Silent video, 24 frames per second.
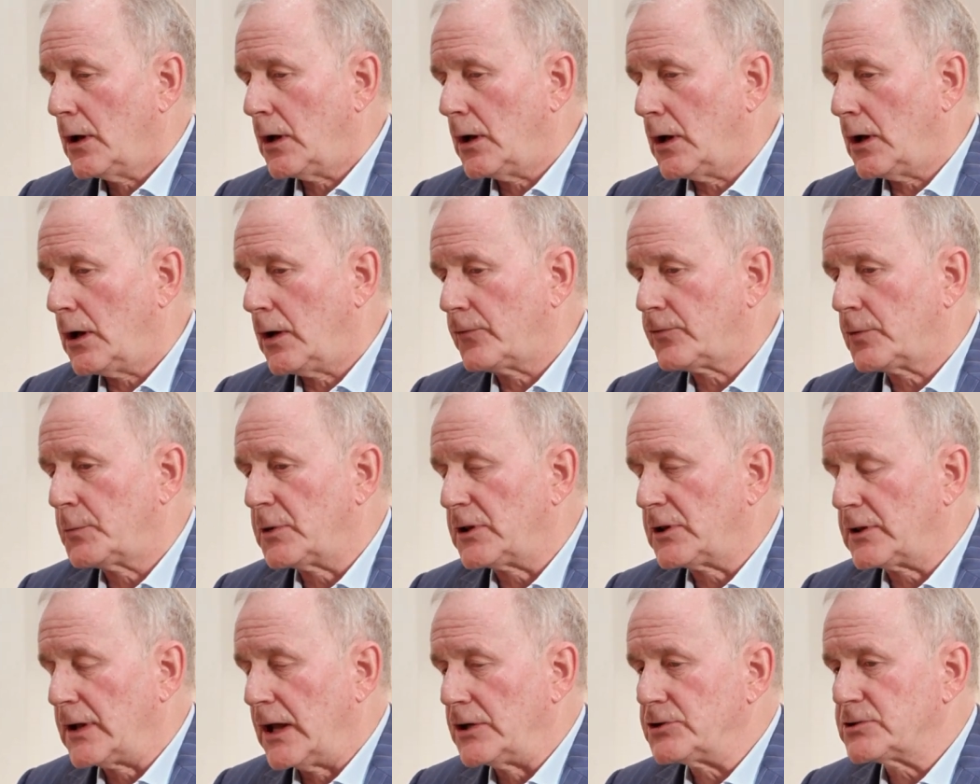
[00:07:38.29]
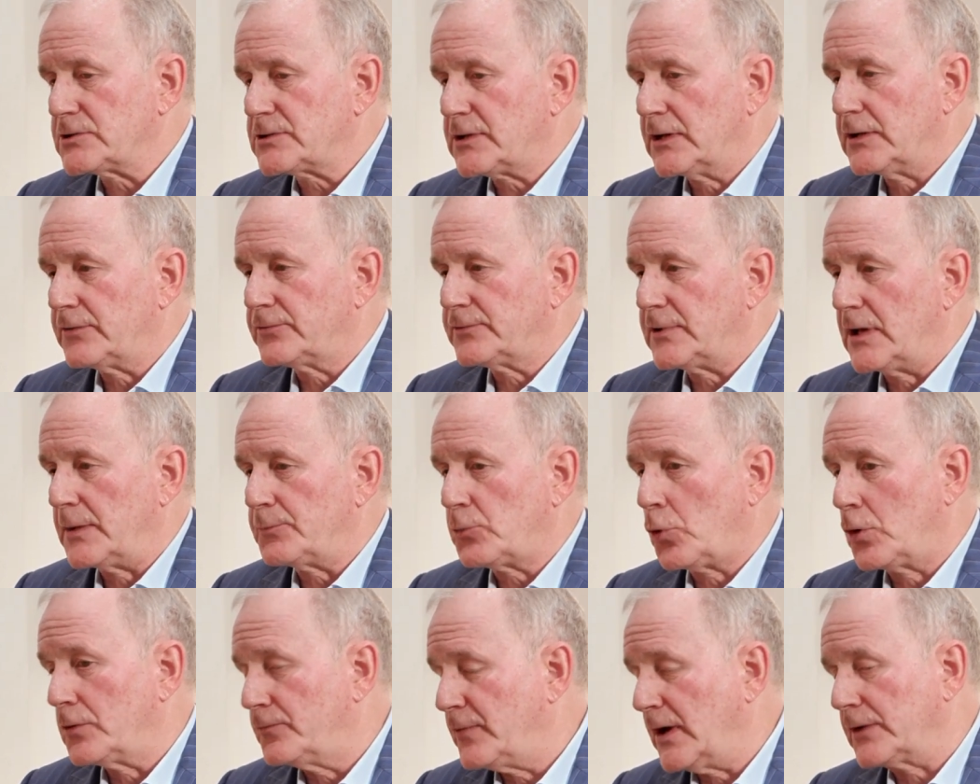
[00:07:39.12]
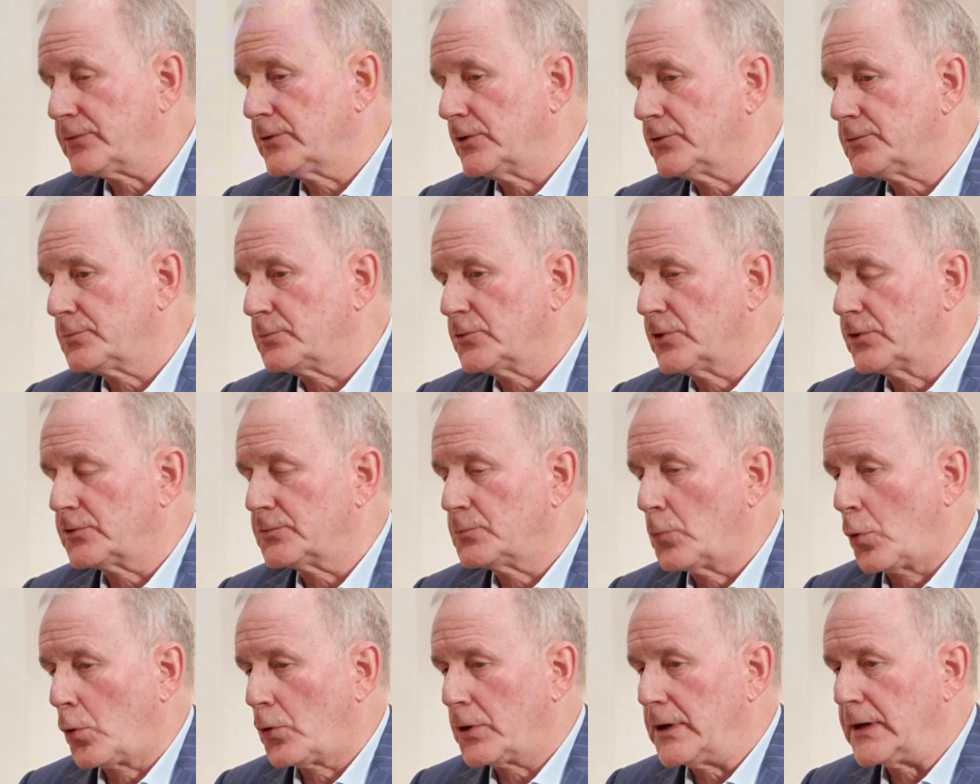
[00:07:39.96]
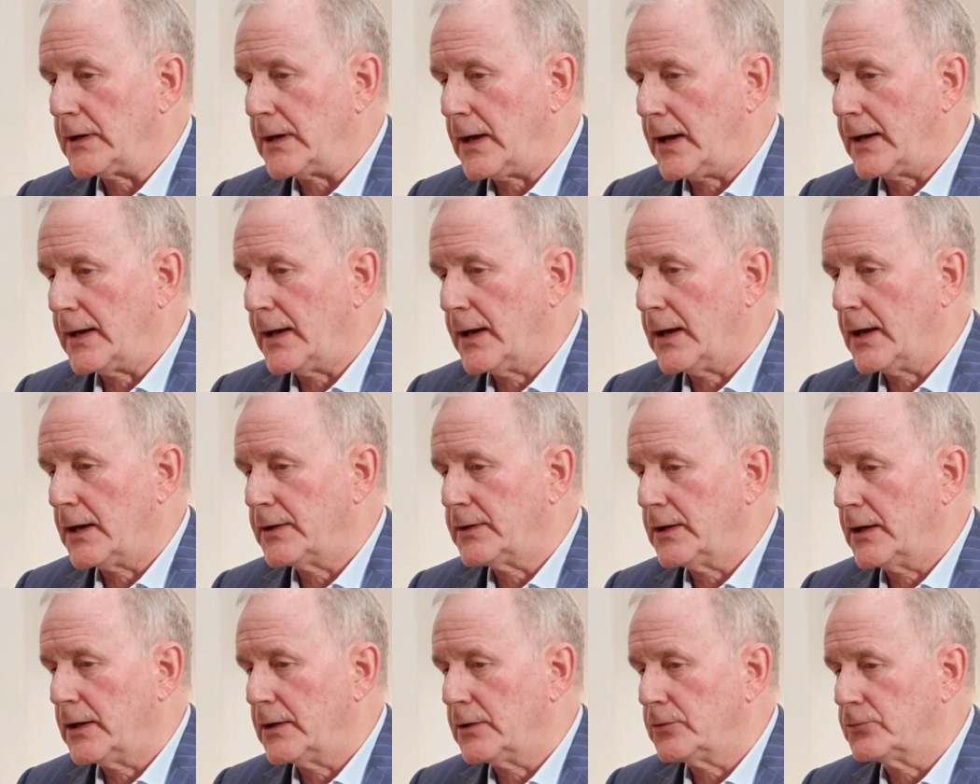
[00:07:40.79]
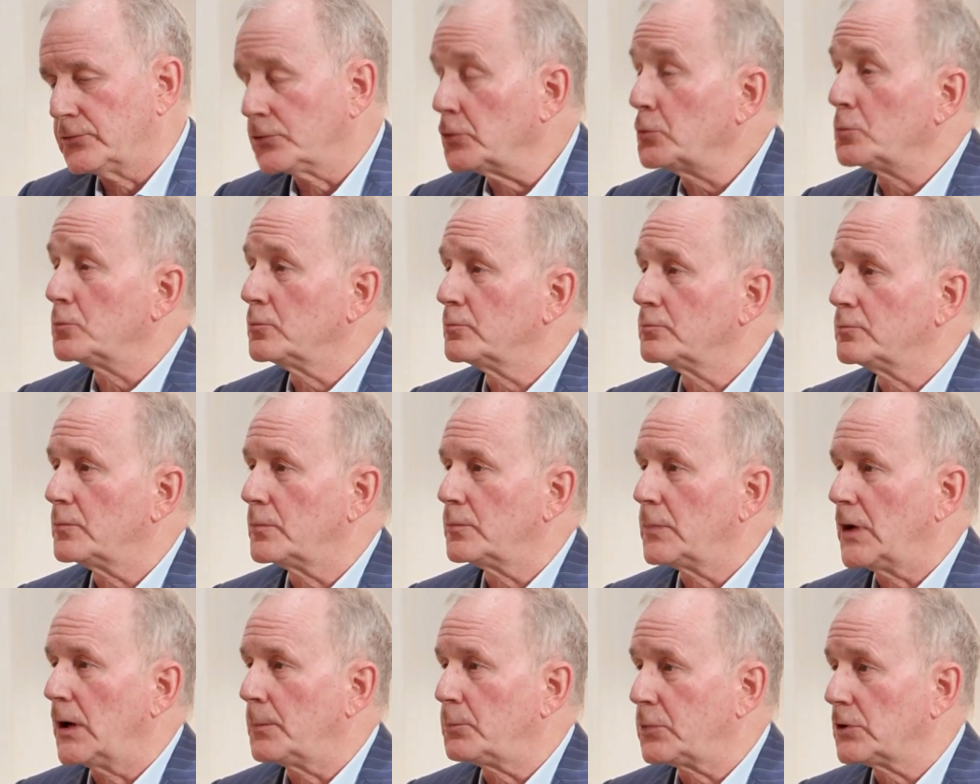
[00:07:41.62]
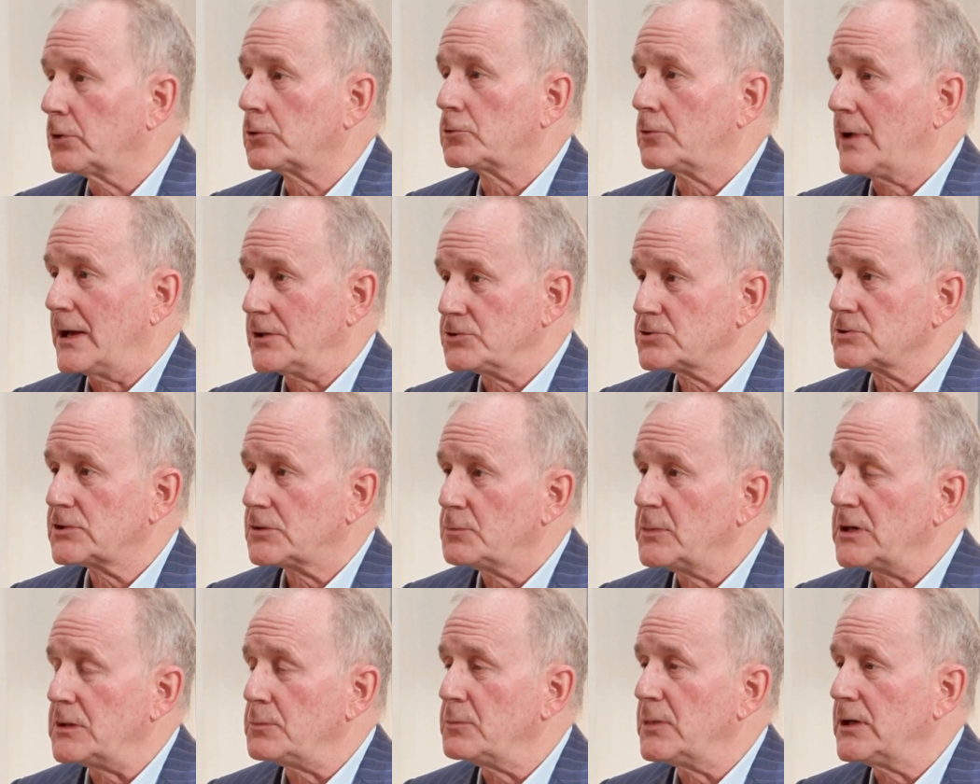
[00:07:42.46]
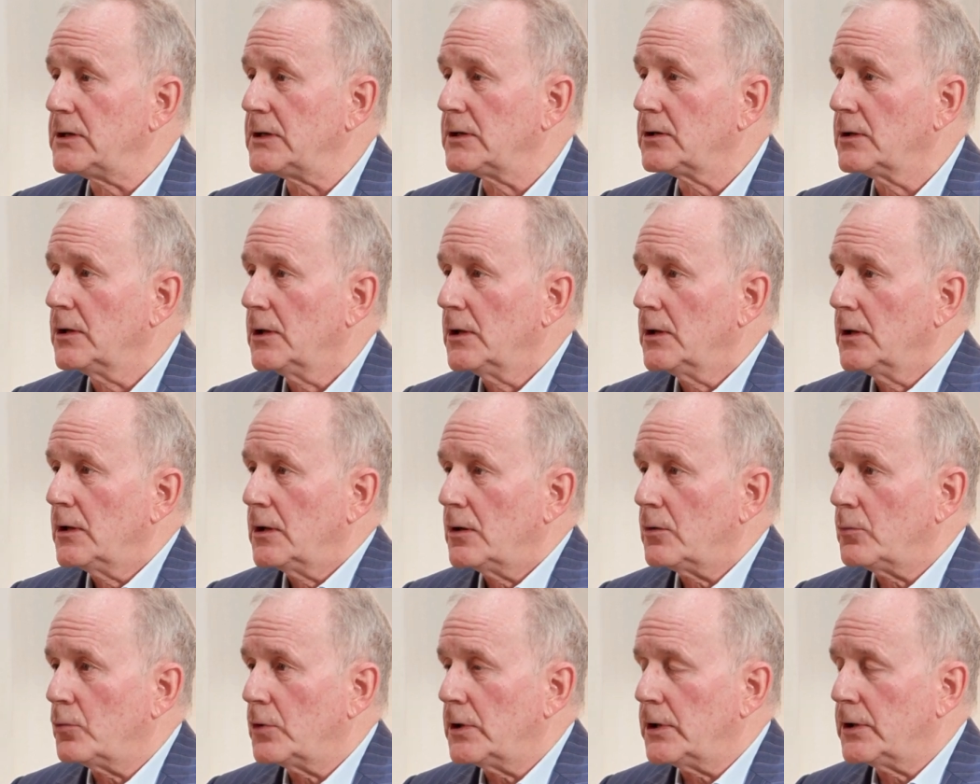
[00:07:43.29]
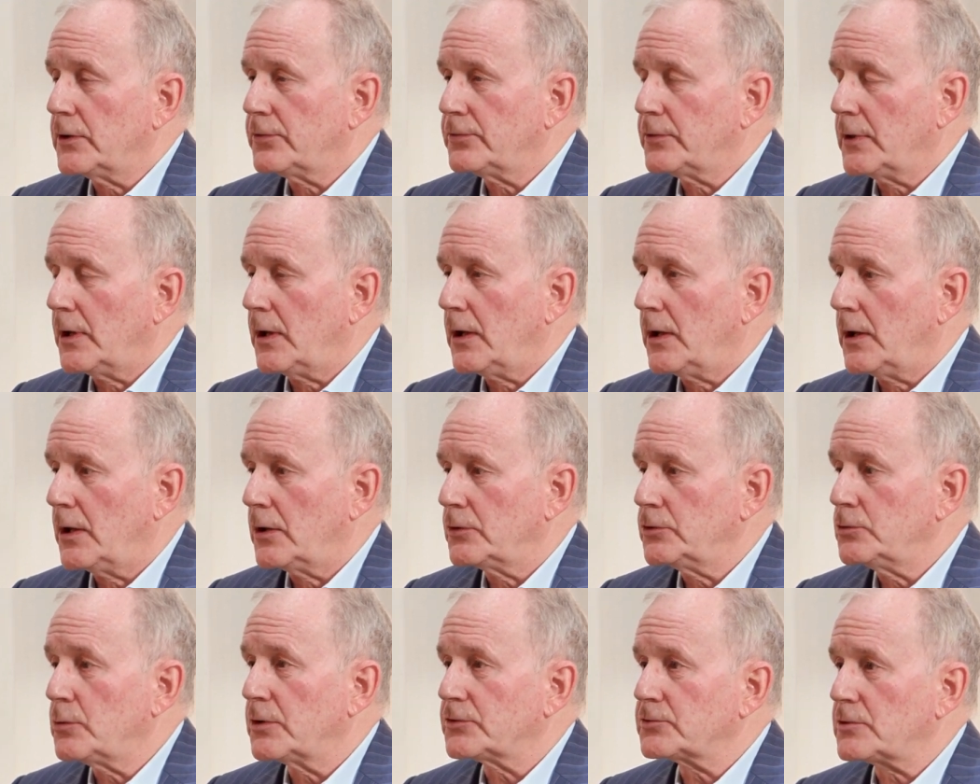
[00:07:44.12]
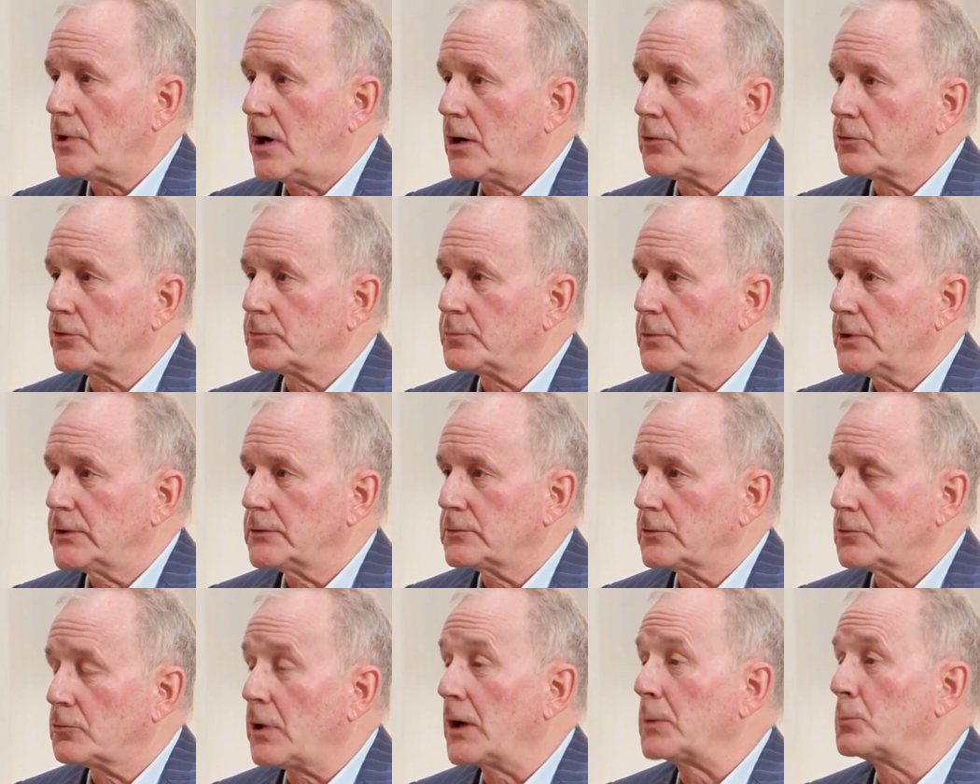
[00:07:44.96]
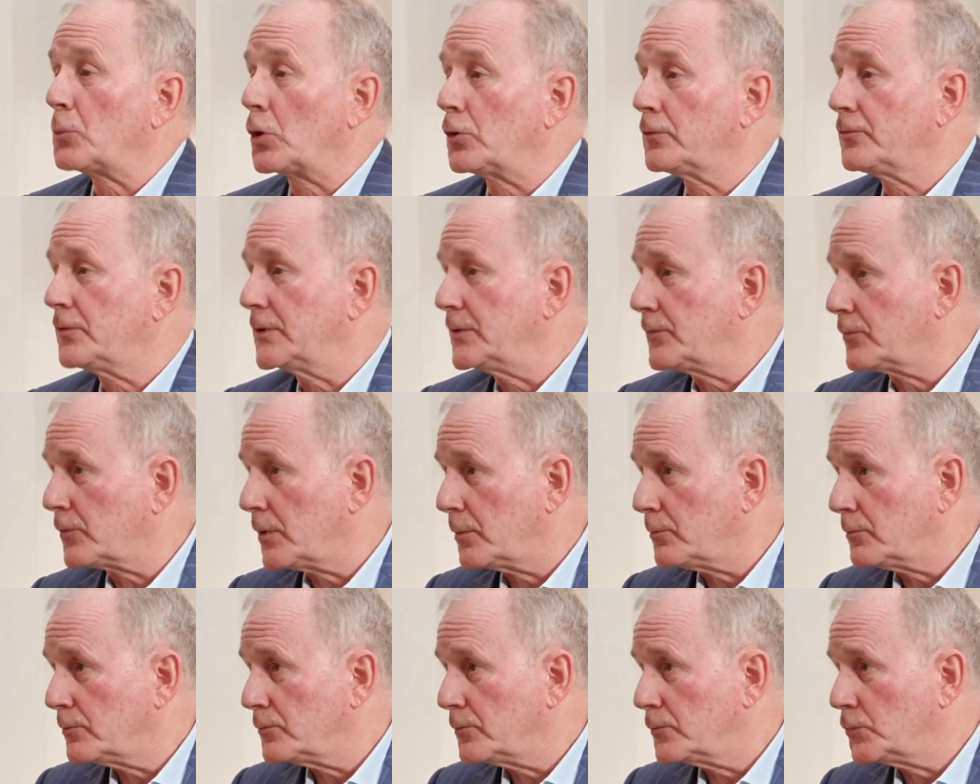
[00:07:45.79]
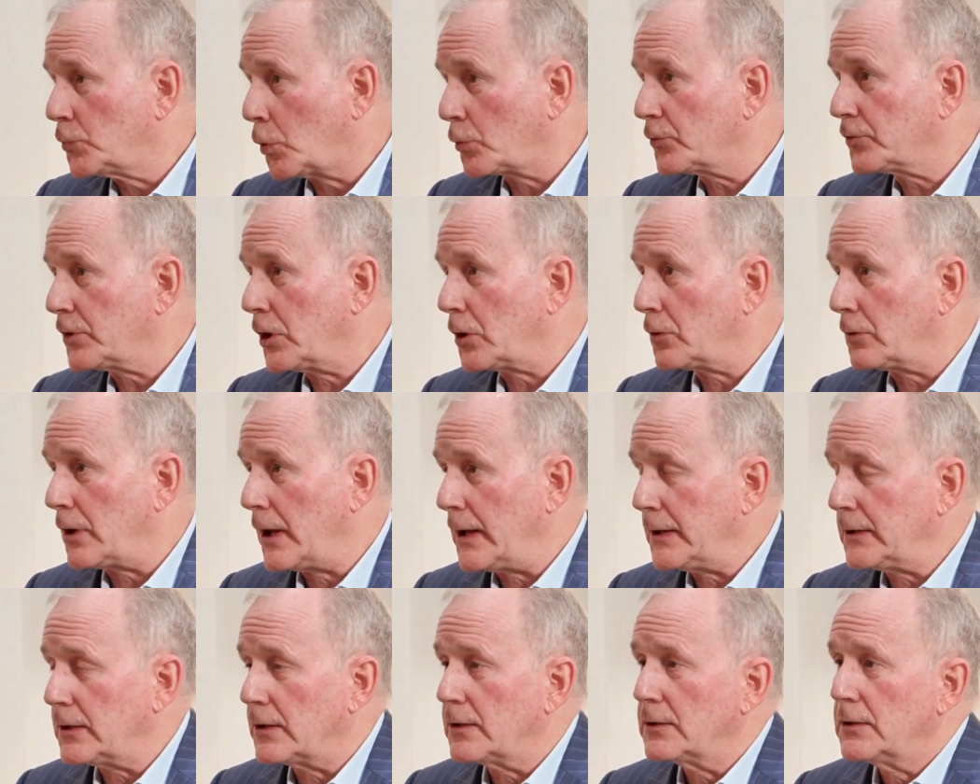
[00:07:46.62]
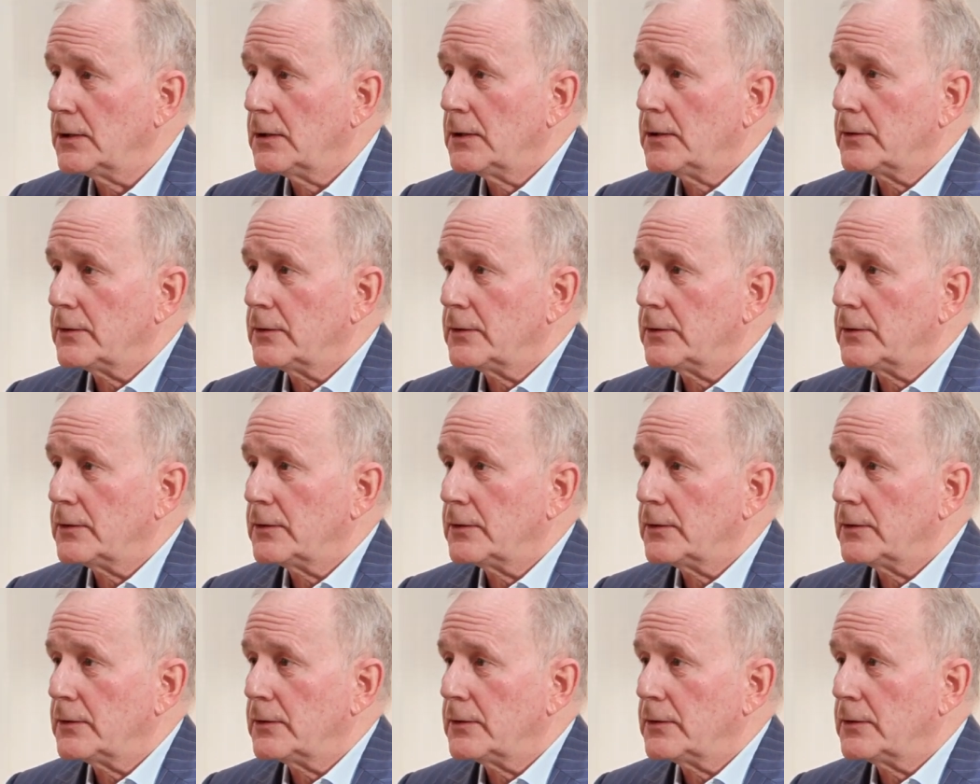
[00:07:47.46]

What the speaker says: From a legislative standpoint, in fact, this morning I had a Zoom political action committee meeting with U.S. Congressman Greg Murphy from North Carolina.